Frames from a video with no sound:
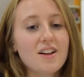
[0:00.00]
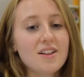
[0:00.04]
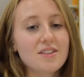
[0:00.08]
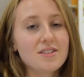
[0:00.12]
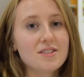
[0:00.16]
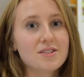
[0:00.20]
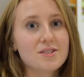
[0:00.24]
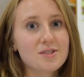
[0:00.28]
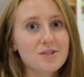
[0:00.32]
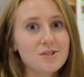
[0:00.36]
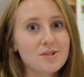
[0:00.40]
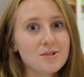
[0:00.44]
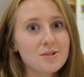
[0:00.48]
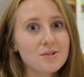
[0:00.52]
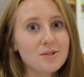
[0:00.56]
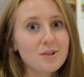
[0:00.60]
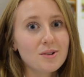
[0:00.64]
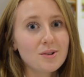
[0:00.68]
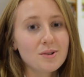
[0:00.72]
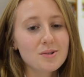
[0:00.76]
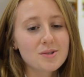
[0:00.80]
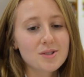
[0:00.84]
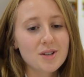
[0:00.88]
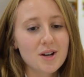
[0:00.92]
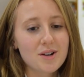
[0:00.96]
The
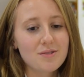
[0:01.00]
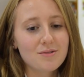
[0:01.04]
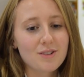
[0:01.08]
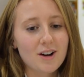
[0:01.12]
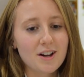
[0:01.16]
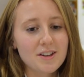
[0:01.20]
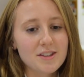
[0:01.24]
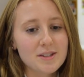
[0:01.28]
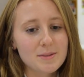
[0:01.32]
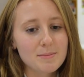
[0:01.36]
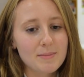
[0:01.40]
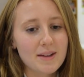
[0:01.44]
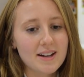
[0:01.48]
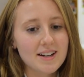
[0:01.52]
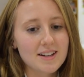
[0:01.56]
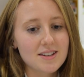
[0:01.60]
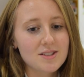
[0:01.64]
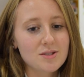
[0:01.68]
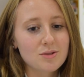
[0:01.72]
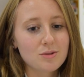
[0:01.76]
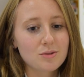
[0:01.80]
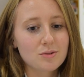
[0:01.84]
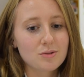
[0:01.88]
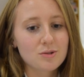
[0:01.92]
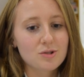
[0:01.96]
school also runs many
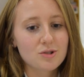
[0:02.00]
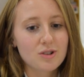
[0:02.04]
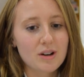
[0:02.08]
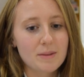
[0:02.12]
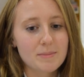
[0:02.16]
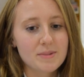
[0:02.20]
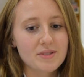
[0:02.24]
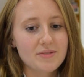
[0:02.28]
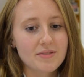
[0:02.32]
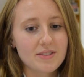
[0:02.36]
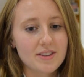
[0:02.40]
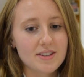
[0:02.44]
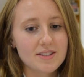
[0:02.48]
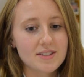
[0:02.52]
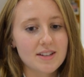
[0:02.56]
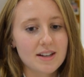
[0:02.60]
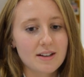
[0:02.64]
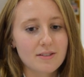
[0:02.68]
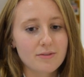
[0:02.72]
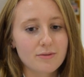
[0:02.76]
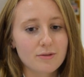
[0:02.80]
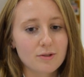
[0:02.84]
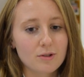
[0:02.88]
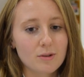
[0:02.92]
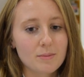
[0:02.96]
school trips for the
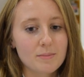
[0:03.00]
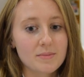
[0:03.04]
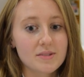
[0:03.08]
sixth form,